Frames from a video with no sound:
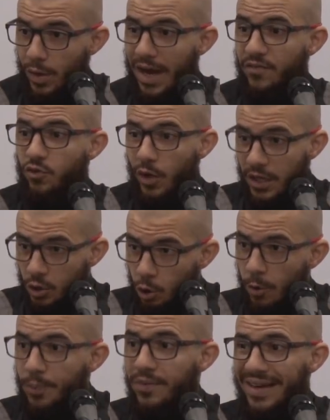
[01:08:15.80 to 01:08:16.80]
We have to
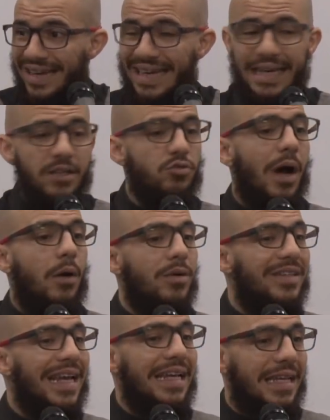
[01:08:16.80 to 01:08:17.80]
incorporate it into
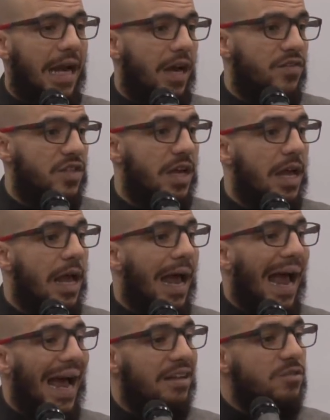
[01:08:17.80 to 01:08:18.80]
our daily lives
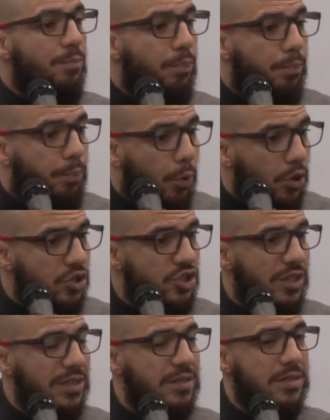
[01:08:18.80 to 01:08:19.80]
at
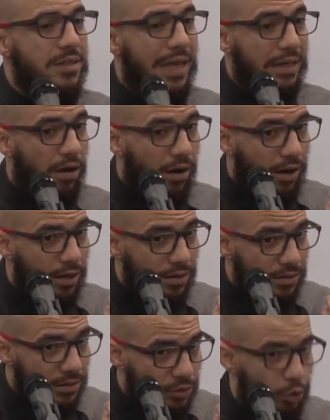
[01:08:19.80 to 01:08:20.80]
portions that
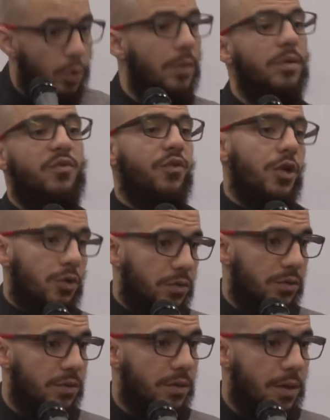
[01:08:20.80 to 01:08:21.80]
are doable for
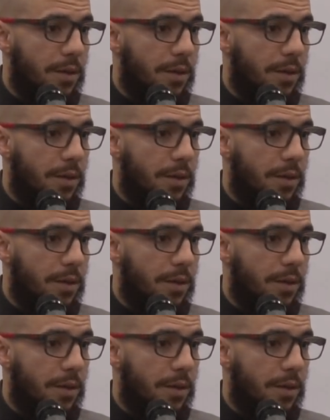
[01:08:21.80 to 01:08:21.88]
you.